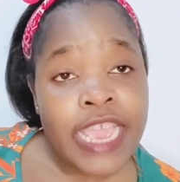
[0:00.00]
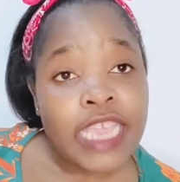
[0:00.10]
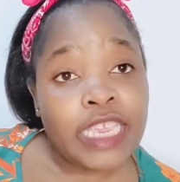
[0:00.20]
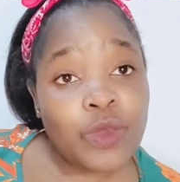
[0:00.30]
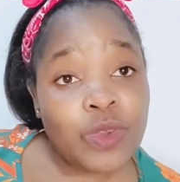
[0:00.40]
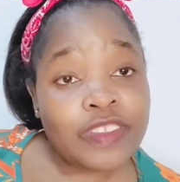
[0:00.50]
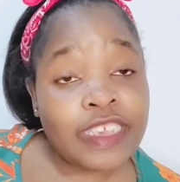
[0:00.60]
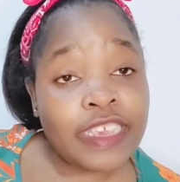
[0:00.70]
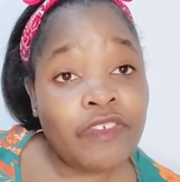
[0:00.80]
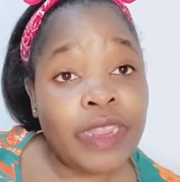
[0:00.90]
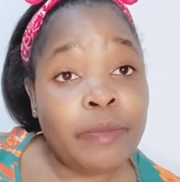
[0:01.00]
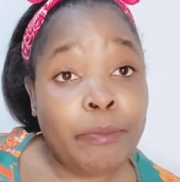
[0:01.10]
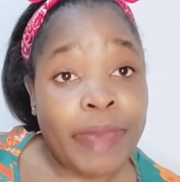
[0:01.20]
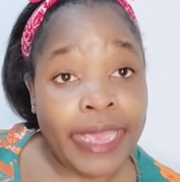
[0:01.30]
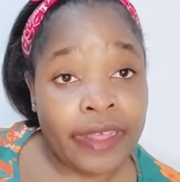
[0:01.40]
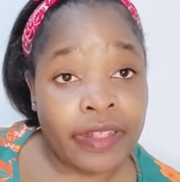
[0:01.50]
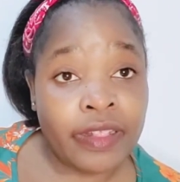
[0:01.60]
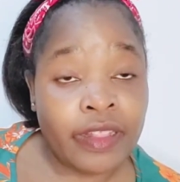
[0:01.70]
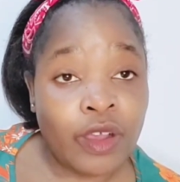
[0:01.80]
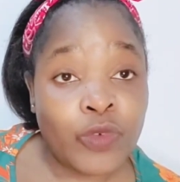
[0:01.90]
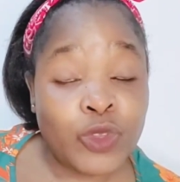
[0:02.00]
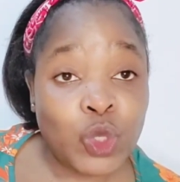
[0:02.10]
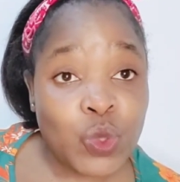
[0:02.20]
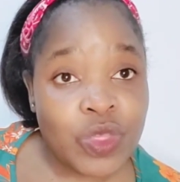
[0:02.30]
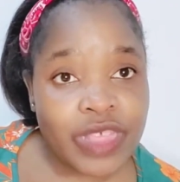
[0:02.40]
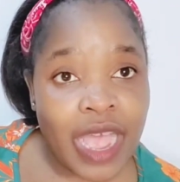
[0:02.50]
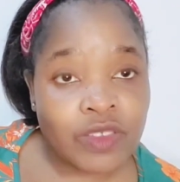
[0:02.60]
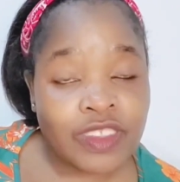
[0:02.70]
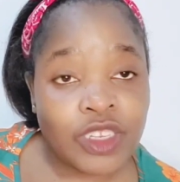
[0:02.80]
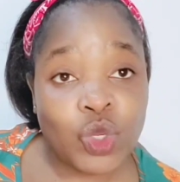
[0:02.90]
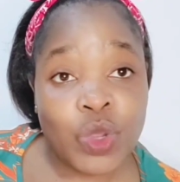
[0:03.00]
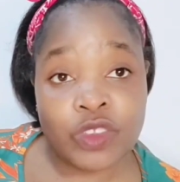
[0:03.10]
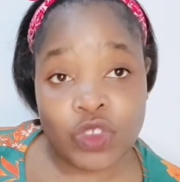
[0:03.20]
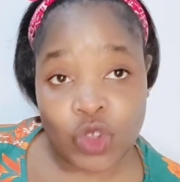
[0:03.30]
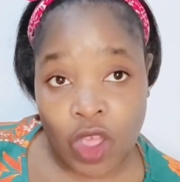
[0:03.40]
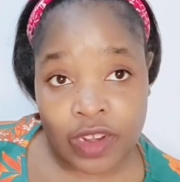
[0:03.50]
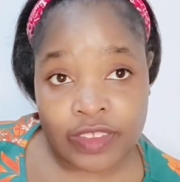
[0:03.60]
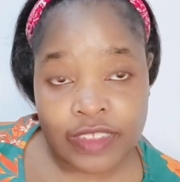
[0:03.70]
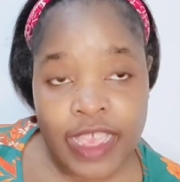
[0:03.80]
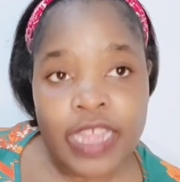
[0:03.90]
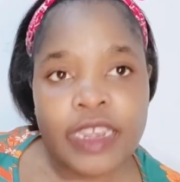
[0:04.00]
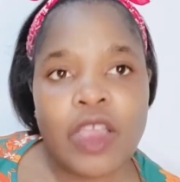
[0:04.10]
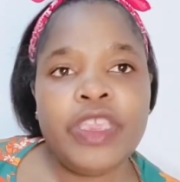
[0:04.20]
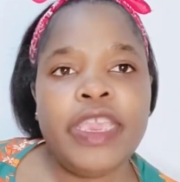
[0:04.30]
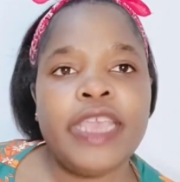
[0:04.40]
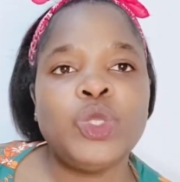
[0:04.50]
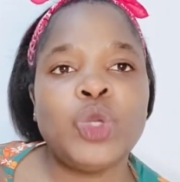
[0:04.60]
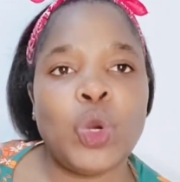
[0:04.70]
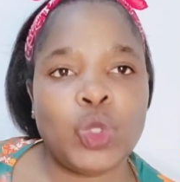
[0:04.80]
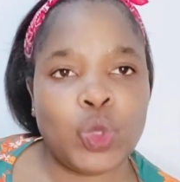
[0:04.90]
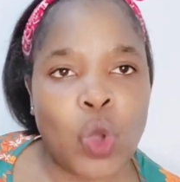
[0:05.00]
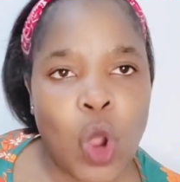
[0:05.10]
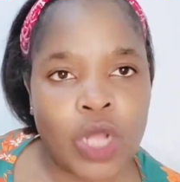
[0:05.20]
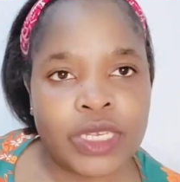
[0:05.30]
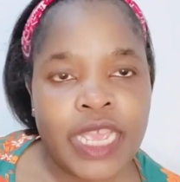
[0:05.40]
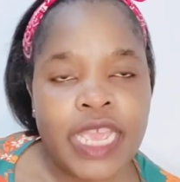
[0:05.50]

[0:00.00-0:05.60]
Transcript: he was given bail of 2,000 US dollars. Now he had to go to court.